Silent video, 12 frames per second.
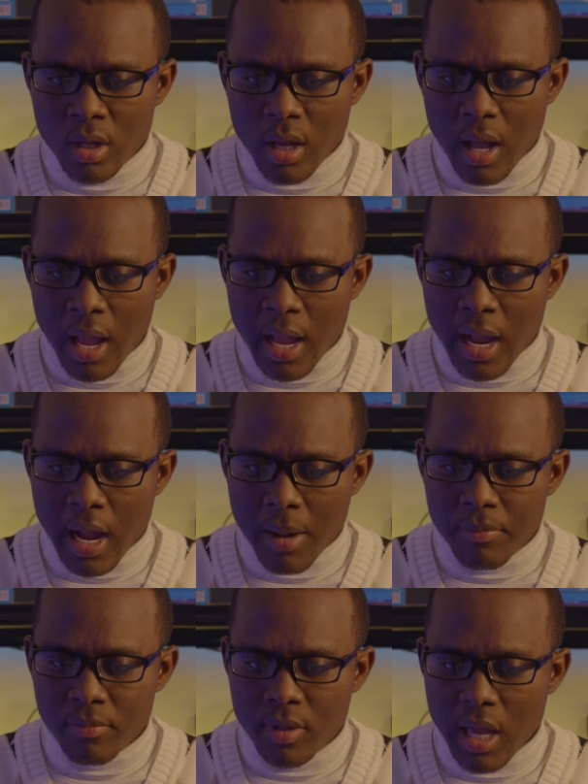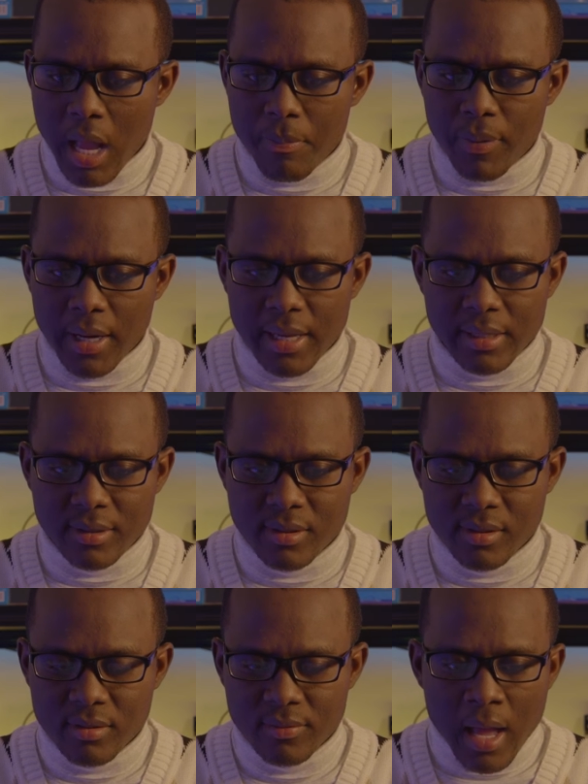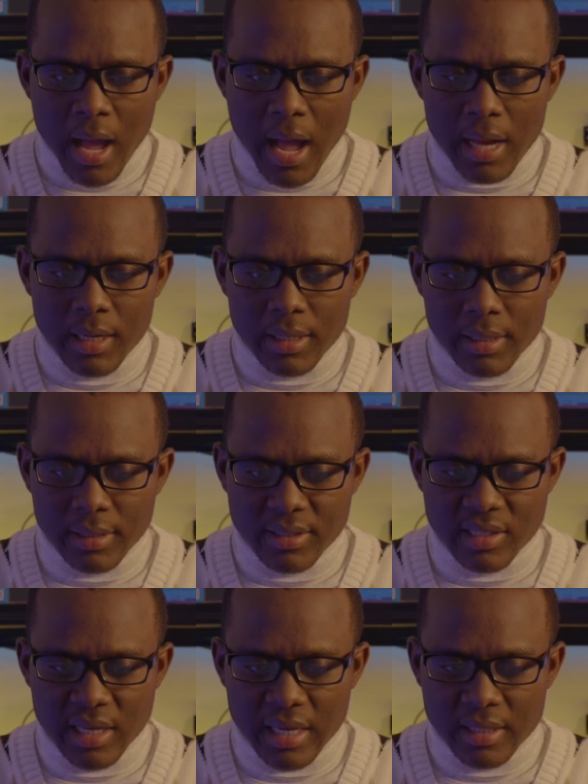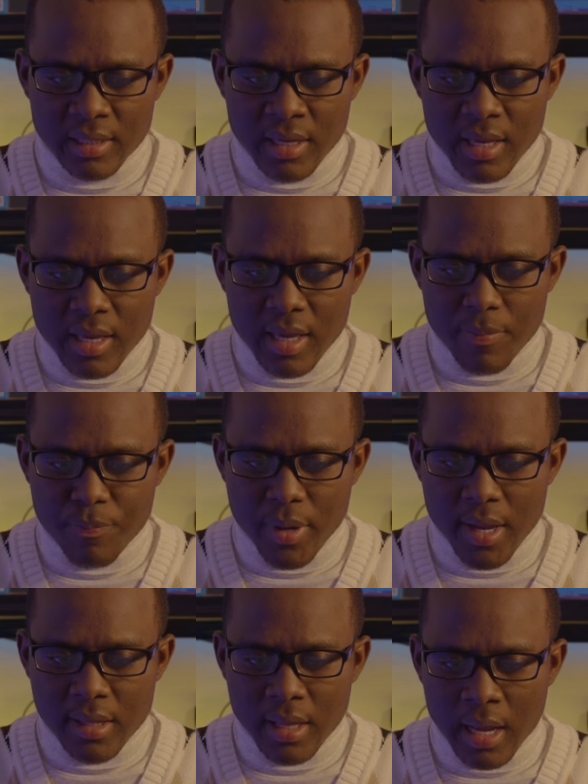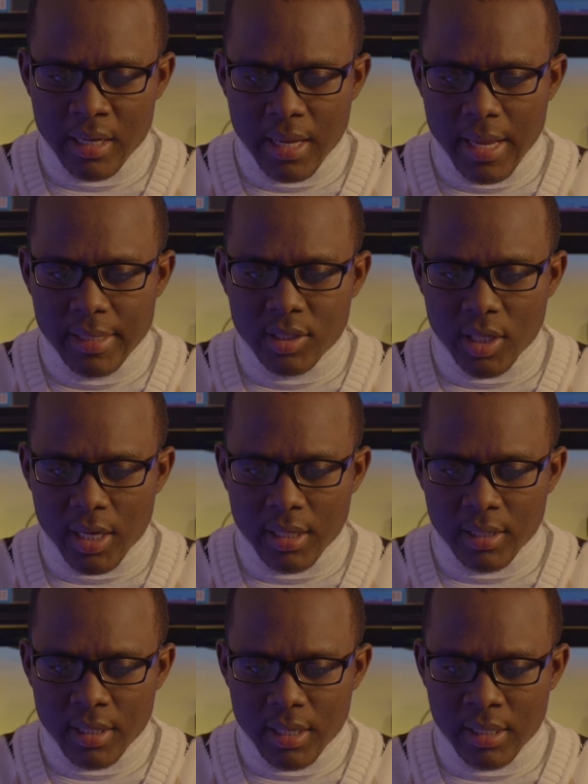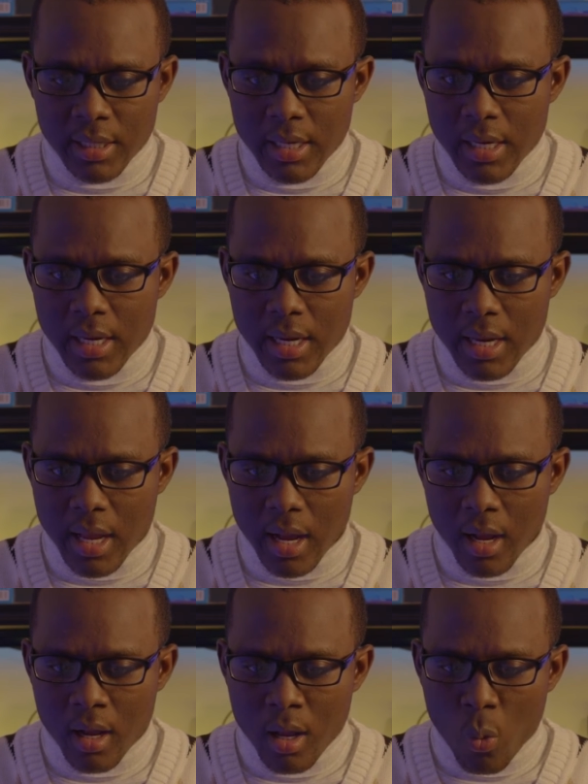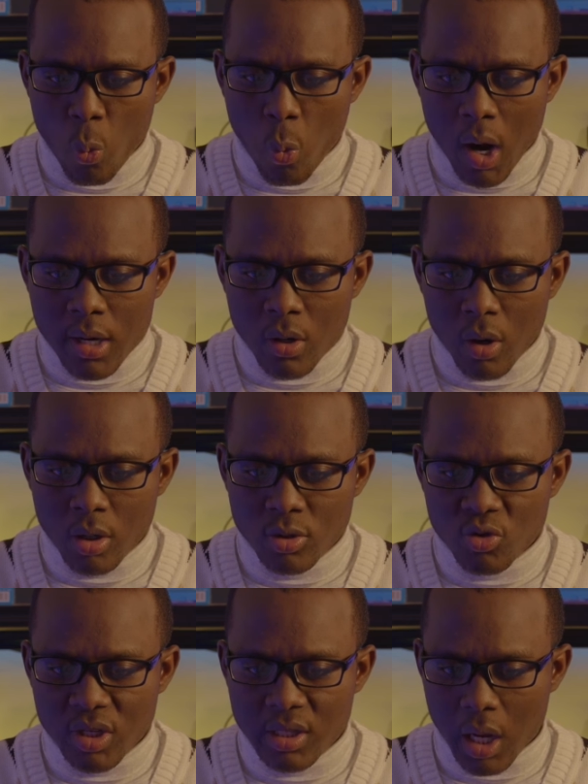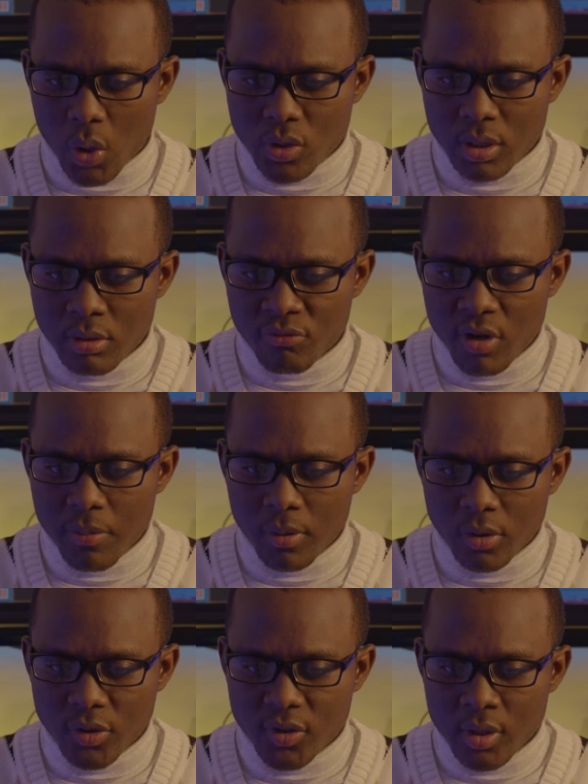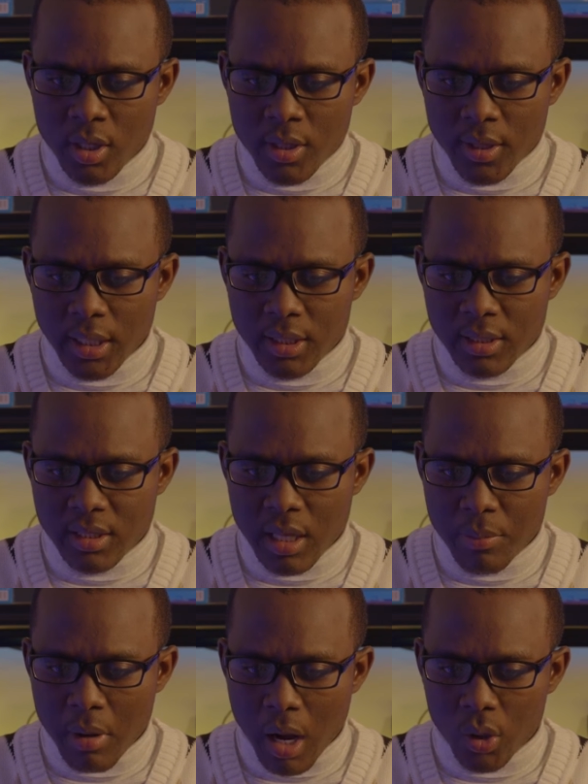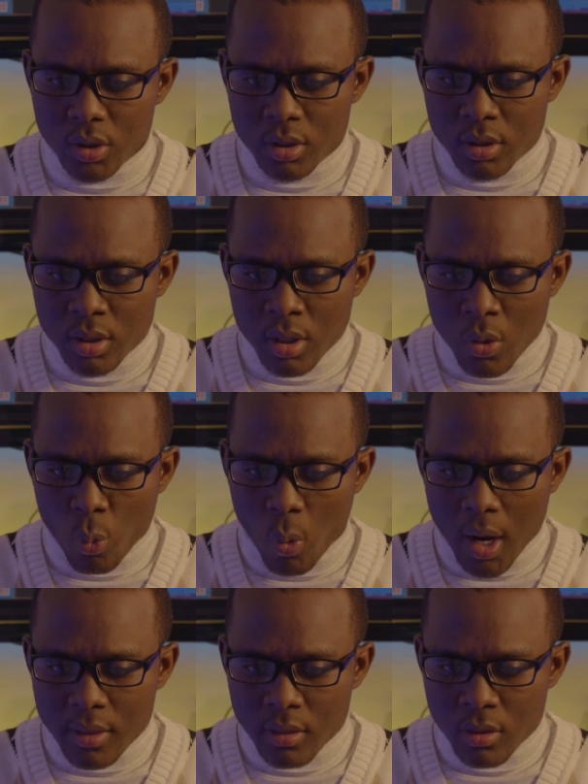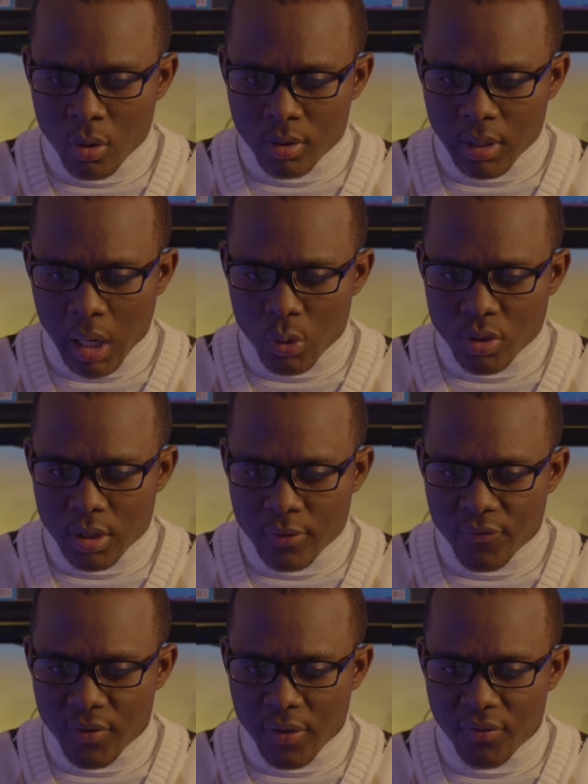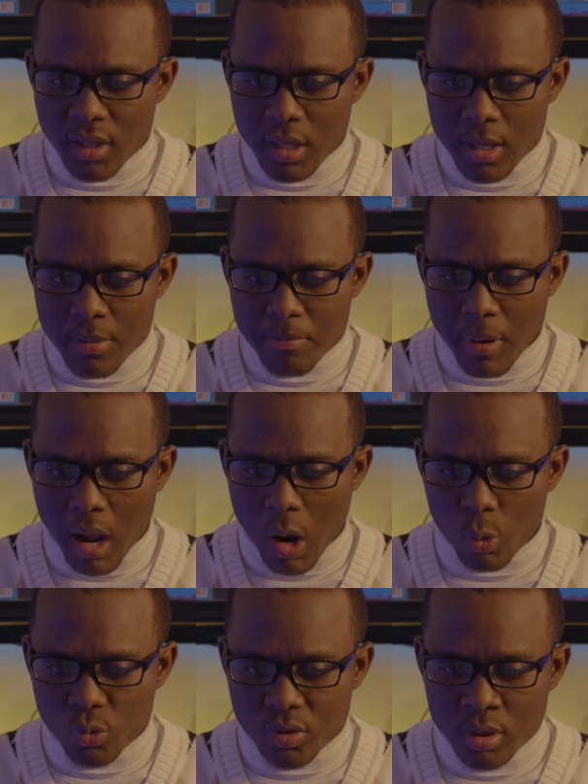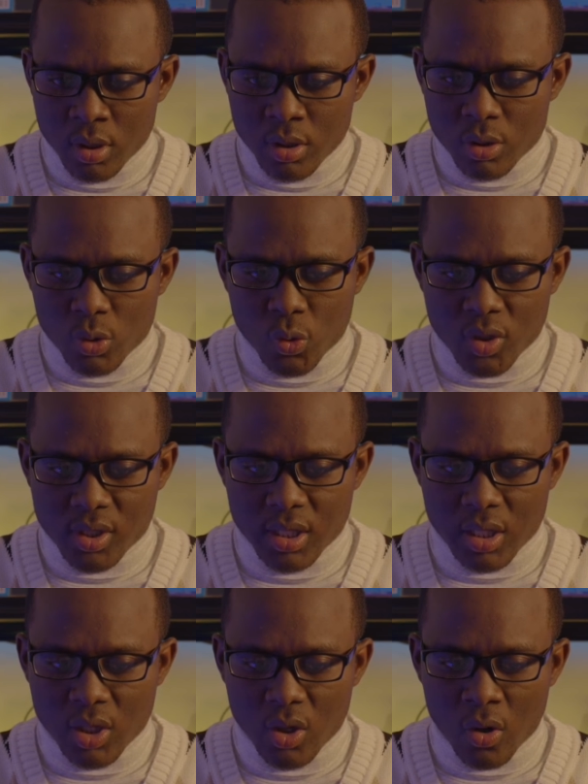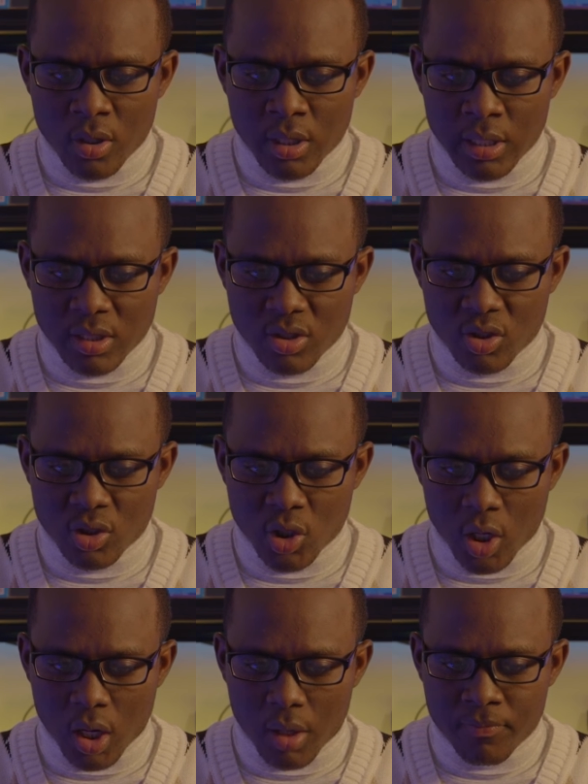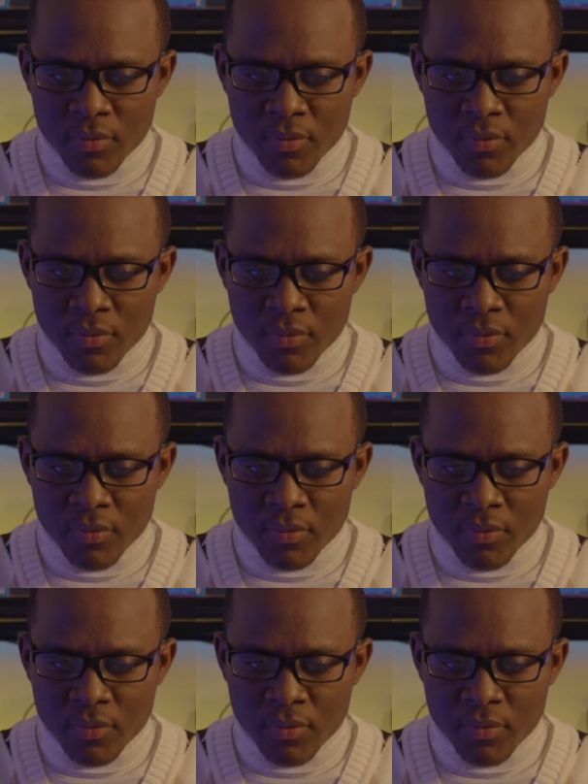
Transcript: I am helpless. Ali said he paid an agent in India 100,000 rupees, that is about 1,050 pounds, to secure his job.